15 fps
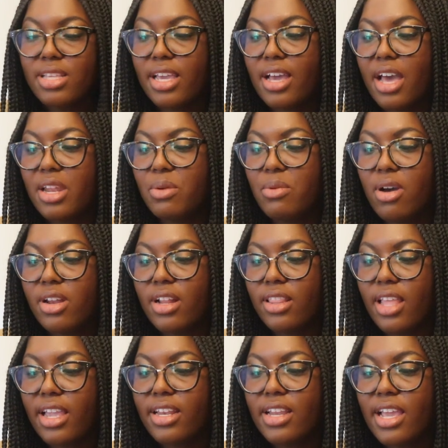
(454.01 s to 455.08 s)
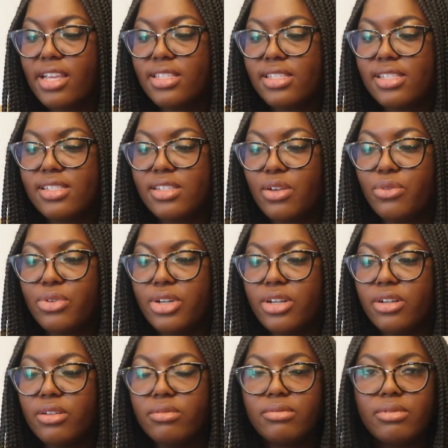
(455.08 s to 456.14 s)
I kind of wanted like nice
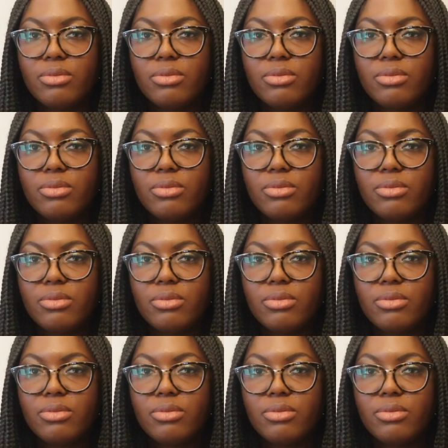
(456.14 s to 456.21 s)
silver